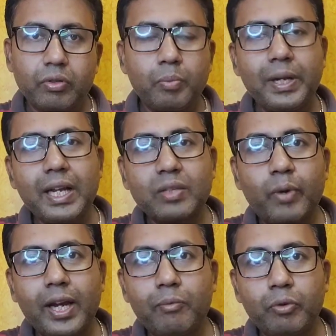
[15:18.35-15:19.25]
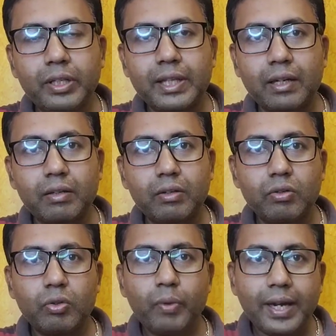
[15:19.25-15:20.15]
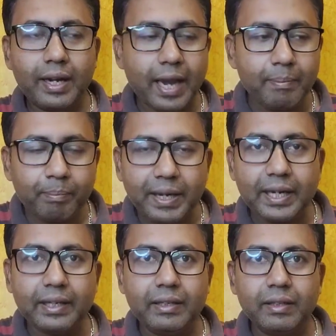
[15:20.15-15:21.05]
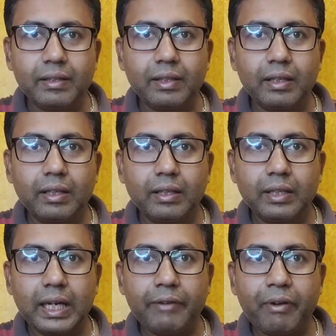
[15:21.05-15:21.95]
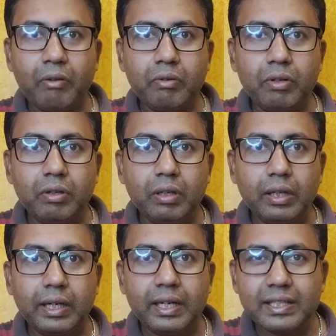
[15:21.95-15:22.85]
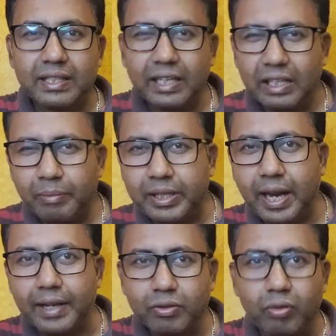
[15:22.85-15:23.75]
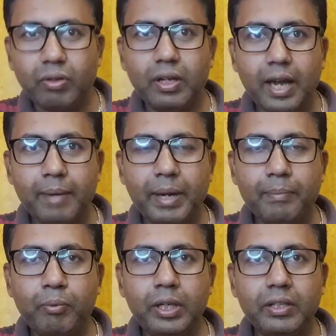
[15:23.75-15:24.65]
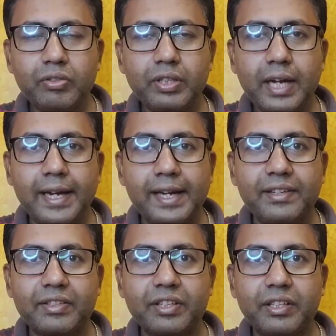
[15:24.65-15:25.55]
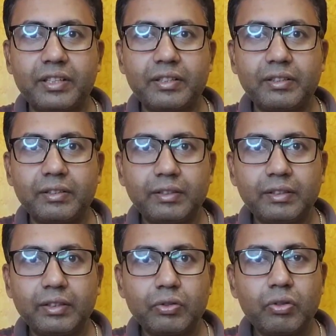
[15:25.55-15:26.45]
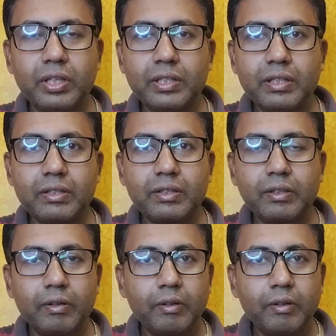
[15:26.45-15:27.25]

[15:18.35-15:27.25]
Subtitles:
So you might ask why I am doing that. So when I played, then I found it is little bit high. So by pulling the string I adjusted it. So this is,